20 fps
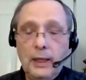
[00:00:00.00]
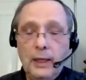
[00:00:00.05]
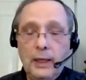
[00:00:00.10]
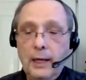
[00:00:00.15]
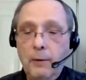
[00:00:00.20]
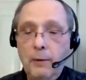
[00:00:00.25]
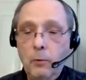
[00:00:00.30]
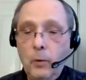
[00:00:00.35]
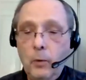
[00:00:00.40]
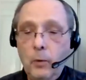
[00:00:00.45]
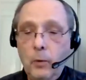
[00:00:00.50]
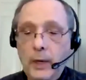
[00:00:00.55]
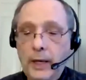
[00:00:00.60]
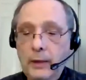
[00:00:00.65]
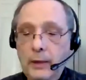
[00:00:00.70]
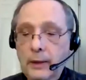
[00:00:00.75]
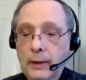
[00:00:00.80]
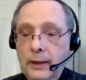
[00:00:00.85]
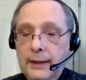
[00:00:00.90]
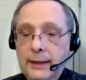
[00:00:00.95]
uh, want to
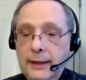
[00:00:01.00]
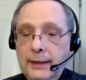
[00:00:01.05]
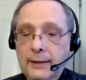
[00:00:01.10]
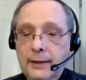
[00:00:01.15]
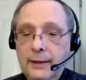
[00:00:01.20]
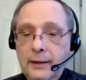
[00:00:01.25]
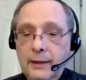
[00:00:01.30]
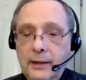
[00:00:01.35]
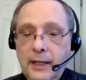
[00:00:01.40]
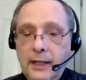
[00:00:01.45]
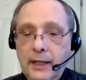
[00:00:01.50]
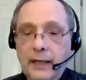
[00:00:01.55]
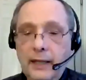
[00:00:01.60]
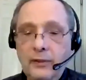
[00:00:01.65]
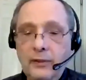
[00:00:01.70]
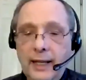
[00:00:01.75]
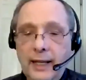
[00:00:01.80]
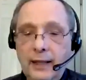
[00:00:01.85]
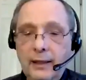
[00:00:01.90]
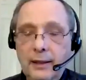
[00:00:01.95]
suggest
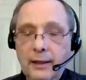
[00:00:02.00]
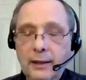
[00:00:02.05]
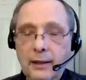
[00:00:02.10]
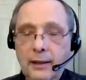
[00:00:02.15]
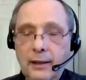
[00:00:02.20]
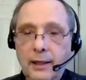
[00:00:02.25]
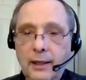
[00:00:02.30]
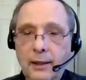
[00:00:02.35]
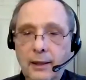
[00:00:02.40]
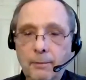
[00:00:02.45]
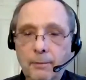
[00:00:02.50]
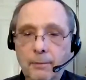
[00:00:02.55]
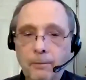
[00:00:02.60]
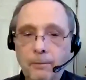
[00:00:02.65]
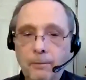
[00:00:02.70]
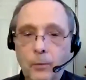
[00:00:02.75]
that um,